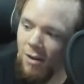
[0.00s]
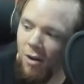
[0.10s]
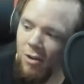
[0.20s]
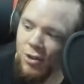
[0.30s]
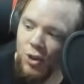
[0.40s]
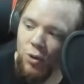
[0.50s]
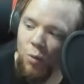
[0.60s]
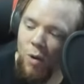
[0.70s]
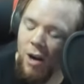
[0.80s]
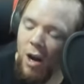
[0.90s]
Aren't you the
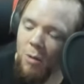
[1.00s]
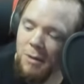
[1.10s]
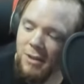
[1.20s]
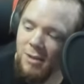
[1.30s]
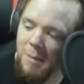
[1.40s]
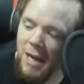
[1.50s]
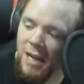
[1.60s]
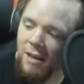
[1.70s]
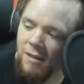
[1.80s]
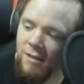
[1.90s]
one always
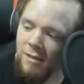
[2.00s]
speaking?